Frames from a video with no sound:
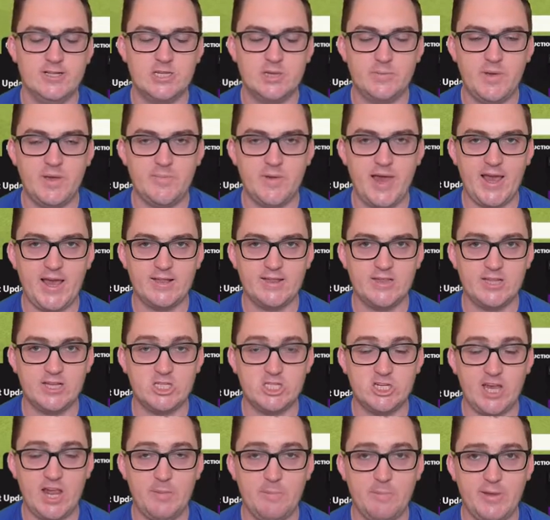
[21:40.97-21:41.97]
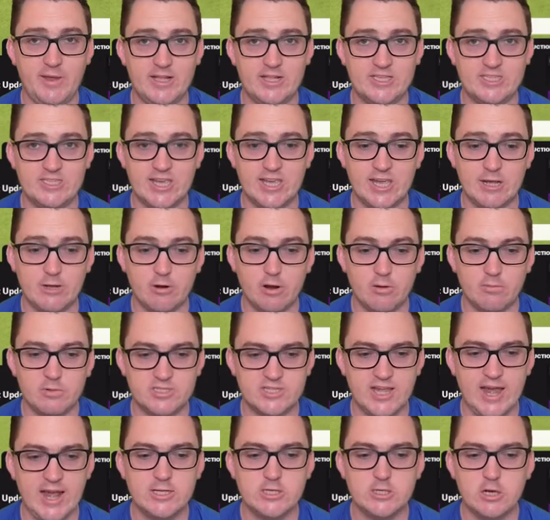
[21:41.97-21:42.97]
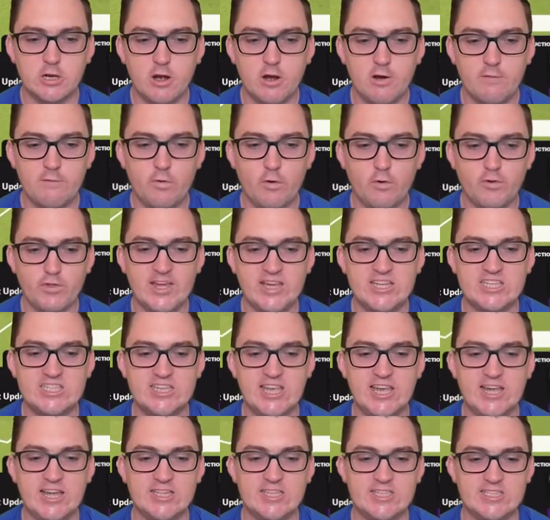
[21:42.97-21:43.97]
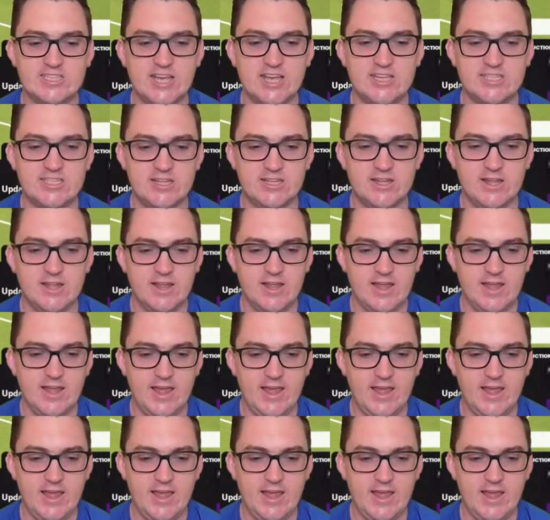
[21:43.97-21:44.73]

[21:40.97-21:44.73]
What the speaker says: to be making the Champions League group stage for the second season